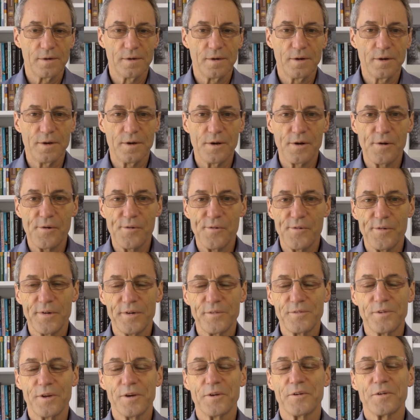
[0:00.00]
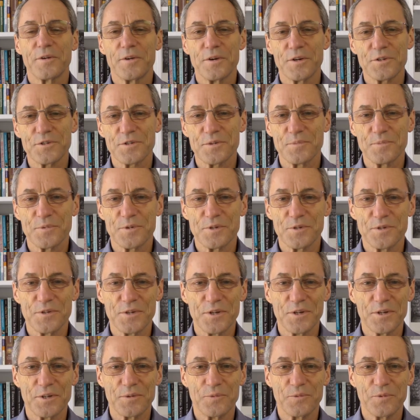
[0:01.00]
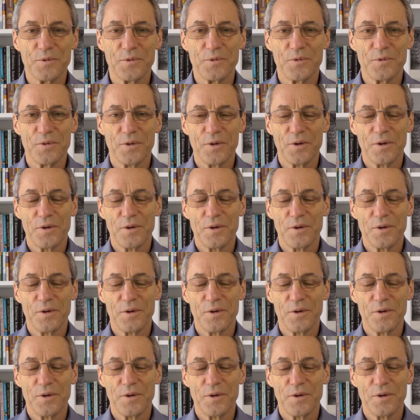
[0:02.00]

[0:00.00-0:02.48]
Uh, if they're accustomed to dealing with